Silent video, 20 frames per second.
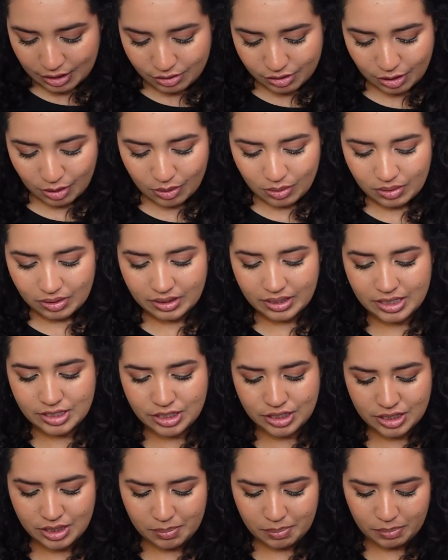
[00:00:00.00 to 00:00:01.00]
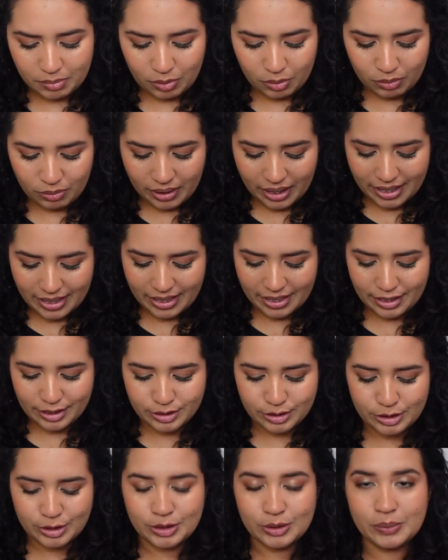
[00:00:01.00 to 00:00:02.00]
So let's jump right
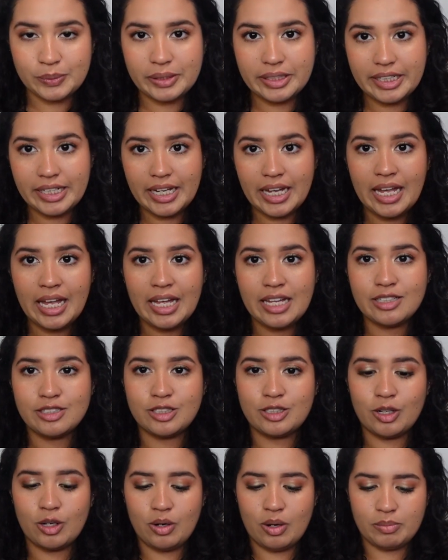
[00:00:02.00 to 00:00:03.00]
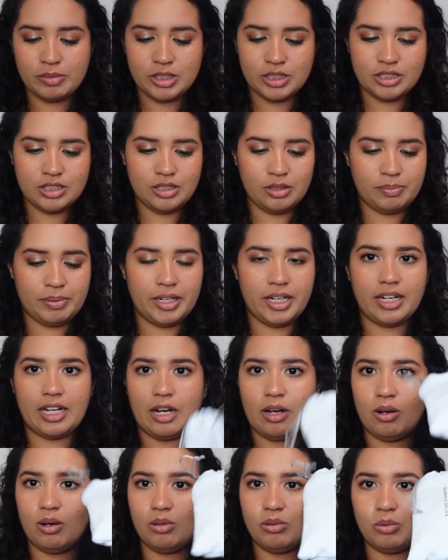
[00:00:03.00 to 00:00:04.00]
into it. So I'm just gonna pick
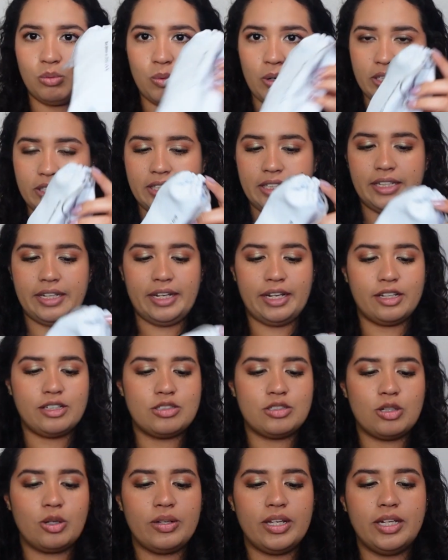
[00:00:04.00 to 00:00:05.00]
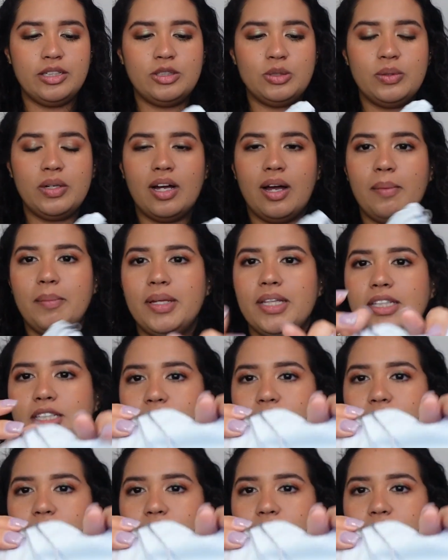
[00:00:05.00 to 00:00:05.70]
out one thing. So they do come in